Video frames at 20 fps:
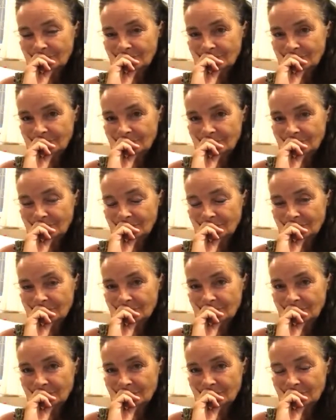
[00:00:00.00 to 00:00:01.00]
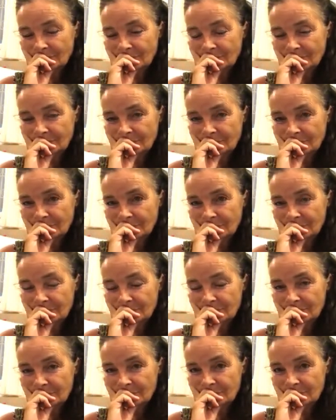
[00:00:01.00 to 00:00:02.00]

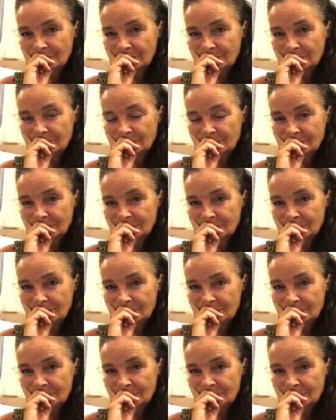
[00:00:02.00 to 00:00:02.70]
[no speech]